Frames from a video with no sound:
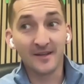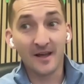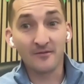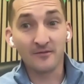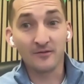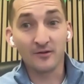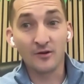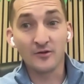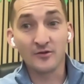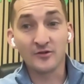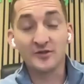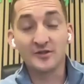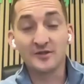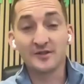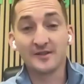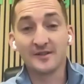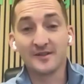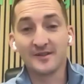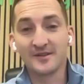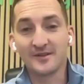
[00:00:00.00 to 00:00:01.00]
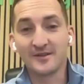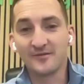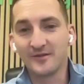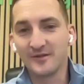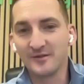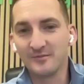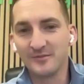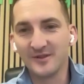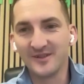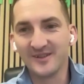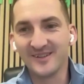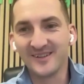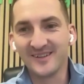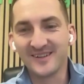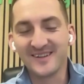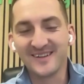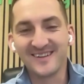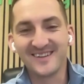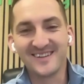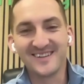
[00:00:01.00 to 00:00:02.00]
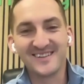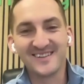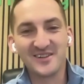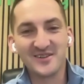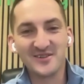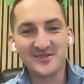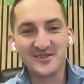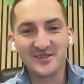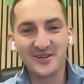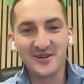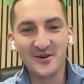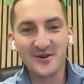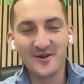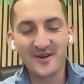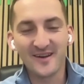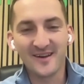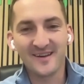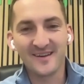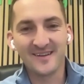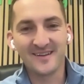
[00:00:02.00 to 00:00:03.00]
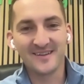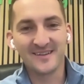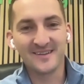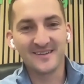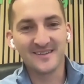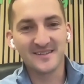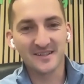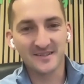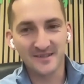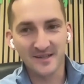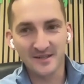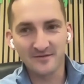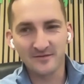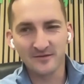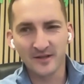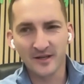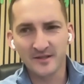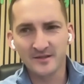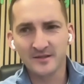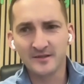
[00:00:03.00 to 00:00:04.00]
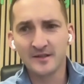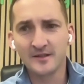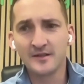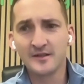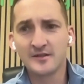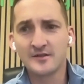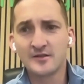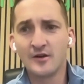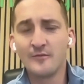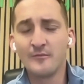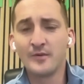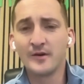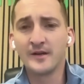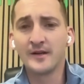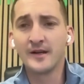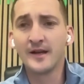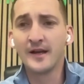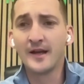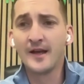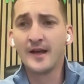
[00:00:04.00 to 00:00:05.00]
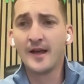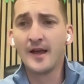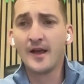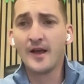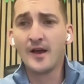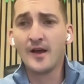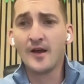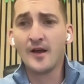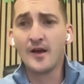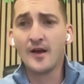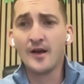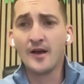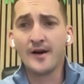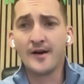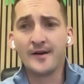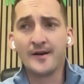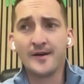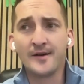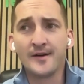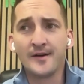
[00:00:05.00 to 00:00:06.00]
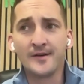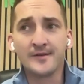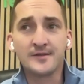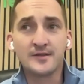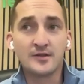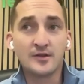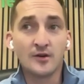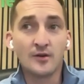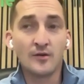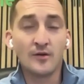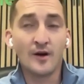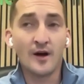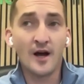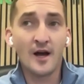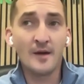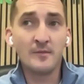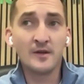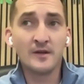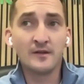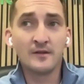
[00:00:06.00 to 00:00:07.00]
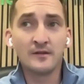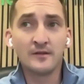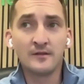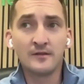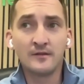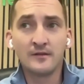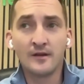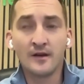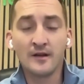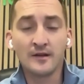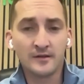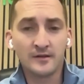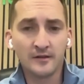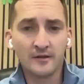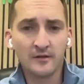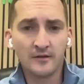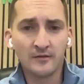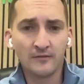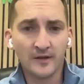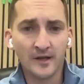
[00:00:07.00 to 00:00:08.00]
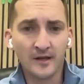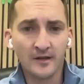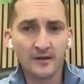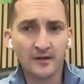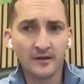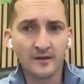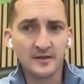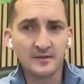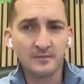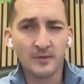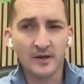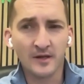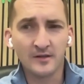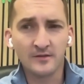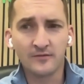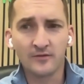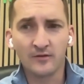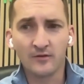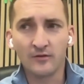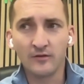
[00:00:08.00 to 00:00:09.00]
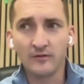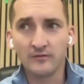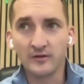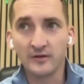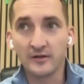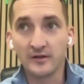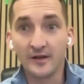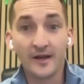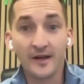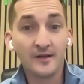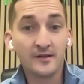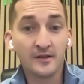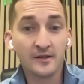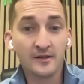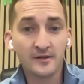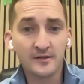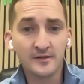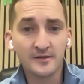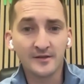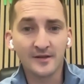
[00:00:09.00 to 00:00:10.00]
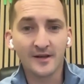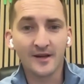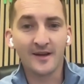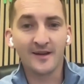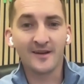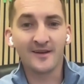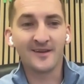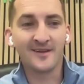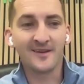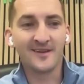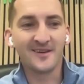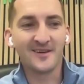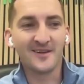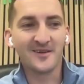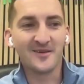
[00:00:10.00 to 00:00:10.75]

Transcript: have launched Finbi years ago and successfully exited this company. So I'm in alternative lending space for already 8 years, and